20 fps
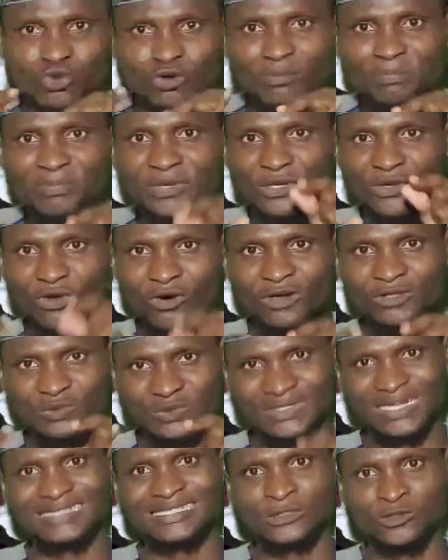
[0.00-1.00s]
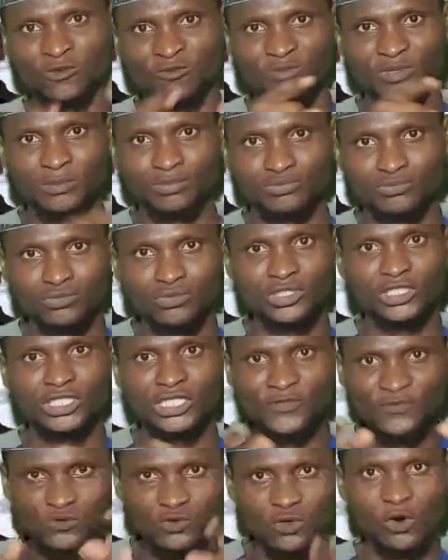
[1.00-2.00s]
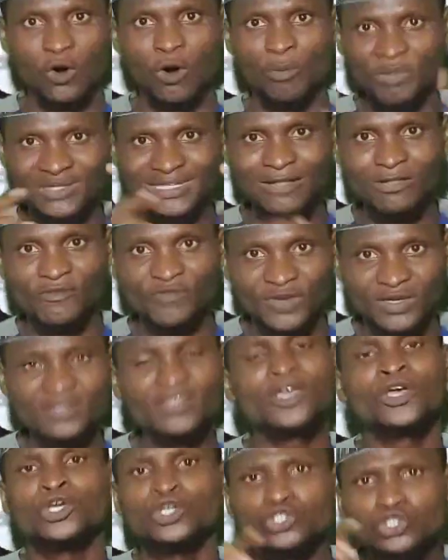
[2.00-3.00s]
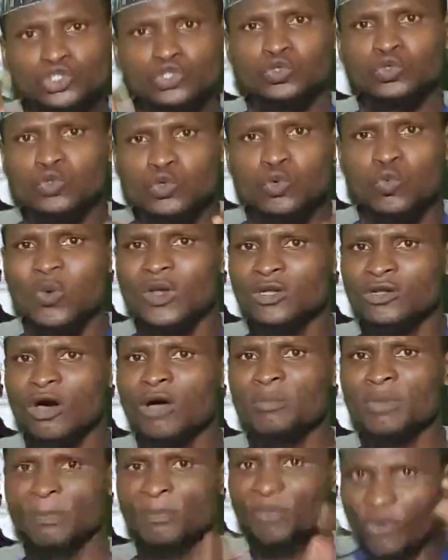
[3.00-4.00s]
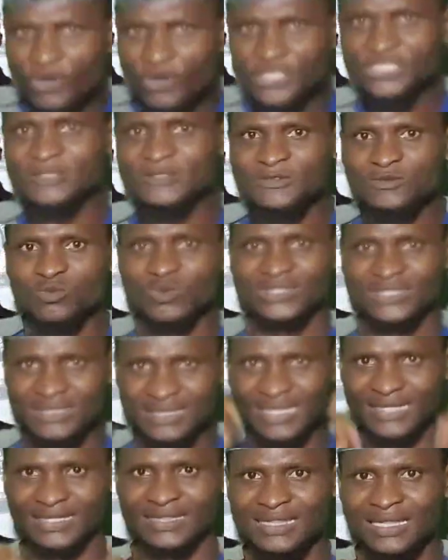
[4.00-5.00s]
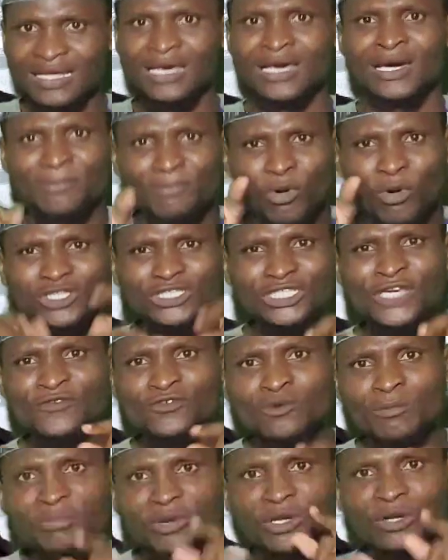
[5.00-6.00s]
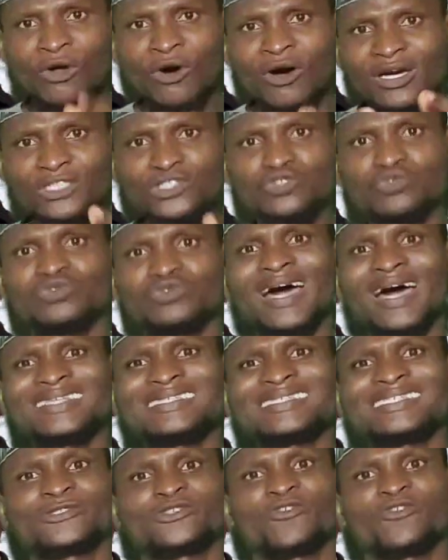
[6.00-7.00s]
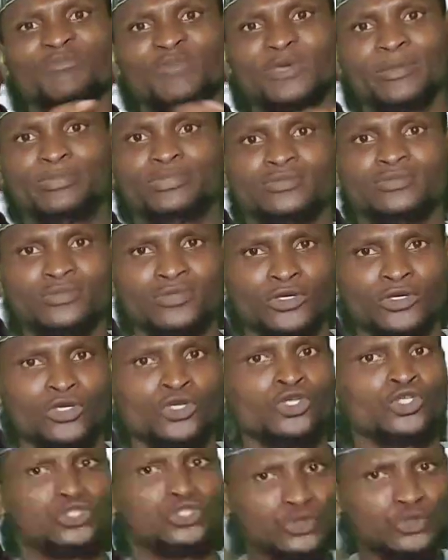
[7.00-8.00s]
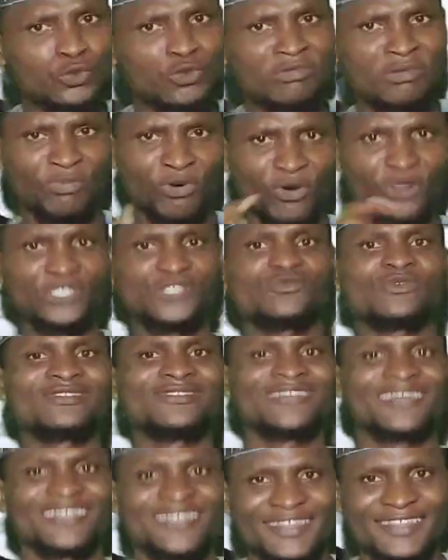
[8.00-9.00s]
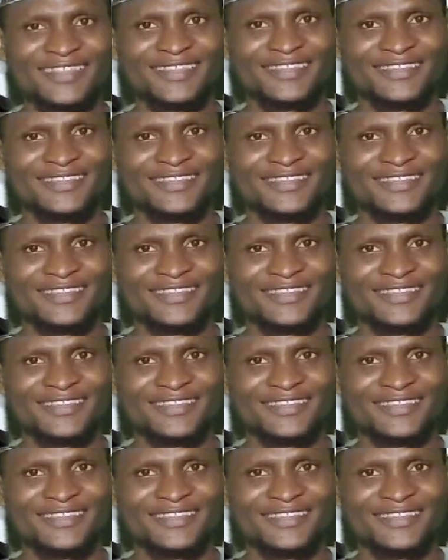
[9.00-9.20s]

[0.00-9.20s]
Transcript: don't belong to that set of people, if you commit that offense, you will not be punished with death. But if you belong to that set of people, you will be punished with death.